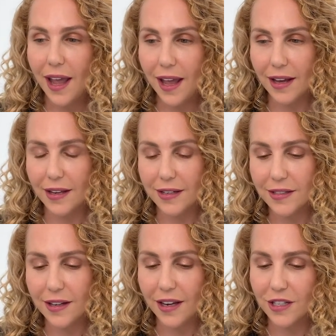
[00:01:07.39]

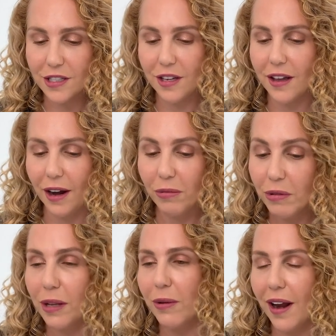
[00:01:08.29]
And I just thought, I
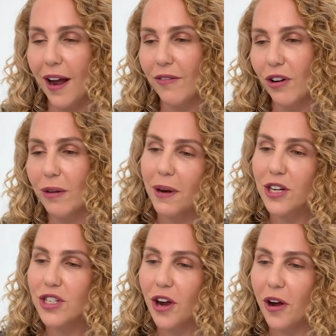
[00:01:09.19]
really want to have her on my
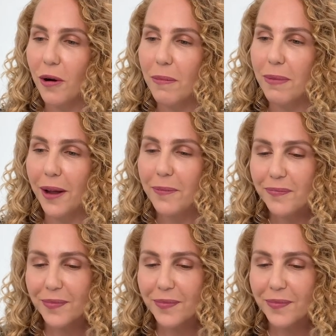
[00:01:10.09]
show, but